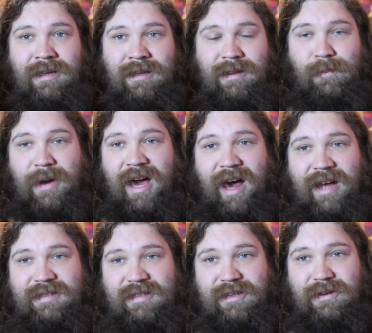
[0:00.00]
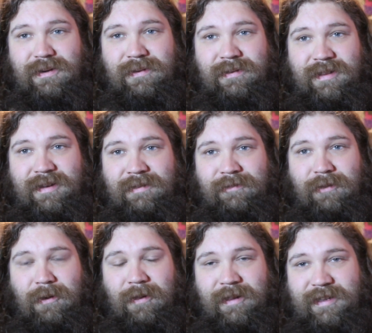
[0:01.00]
the Picasso, the
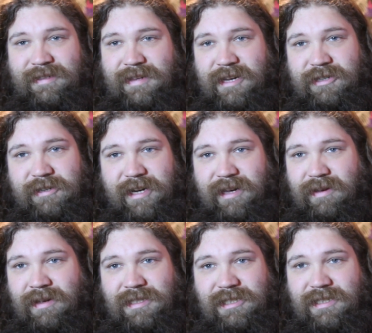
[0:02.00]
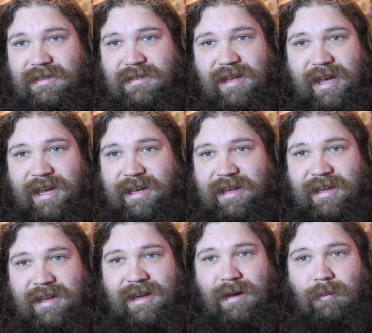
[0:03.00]
full eccentric, just like
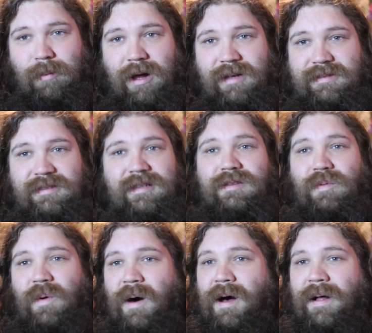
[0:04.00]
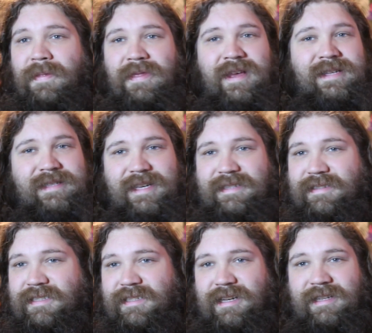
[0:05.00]
balls to the wall. This
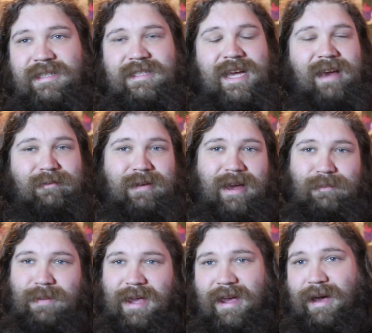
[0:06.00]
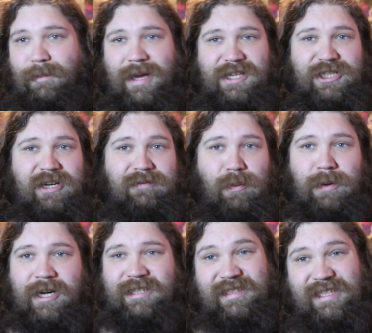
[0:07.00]
isn't an attempt at being a picture of a
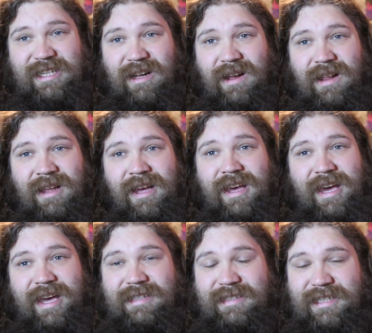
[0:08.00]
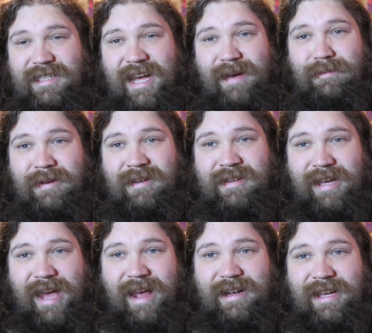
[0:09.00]
person at all. It's an attempt to
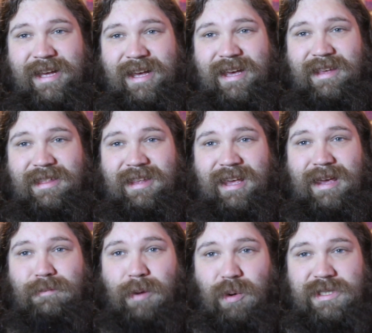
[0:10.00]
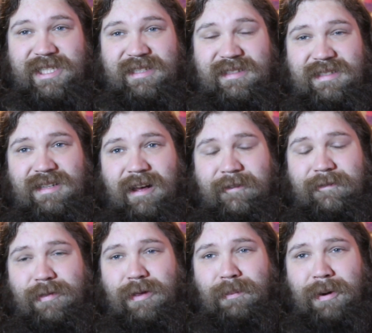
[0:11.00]
get the emotions
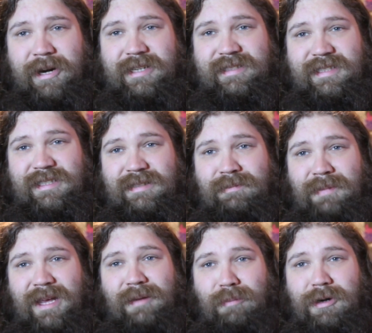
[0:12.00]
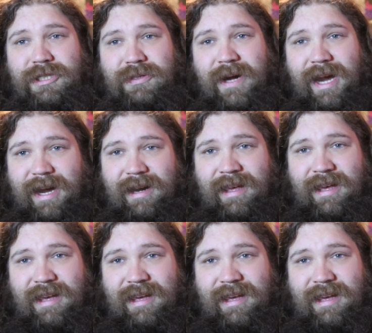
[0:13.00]
of the person being portrayed